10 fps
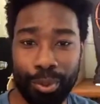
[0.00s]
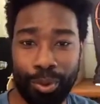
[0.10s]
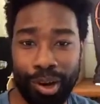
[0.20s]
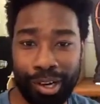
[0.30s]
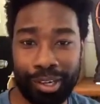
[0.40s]

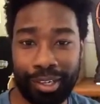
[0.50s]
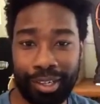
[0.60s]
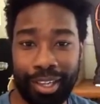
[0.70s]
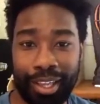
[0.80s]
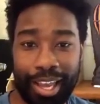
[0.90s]
are
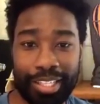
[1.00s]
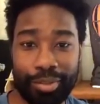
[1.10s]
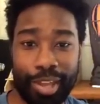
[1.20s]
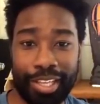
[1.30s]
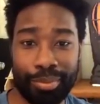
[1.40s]
as a
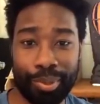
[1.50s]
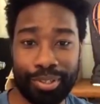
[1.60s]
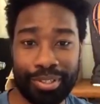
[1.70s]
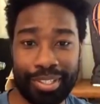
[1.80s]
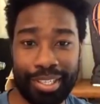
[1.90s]
as a mm.
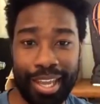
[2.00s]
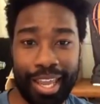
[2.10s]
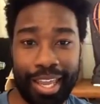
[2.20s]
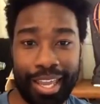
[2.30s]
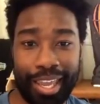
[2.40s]
person
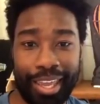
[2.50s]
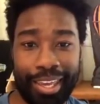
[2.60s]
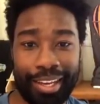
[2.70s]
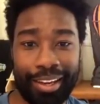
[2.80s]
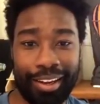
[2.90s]
today.
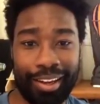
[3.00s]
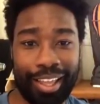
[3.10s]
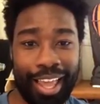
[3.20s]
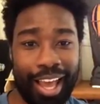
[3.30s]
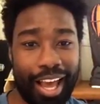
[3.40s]
And uh,
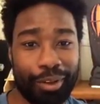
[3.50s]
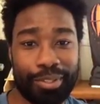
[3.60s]
I was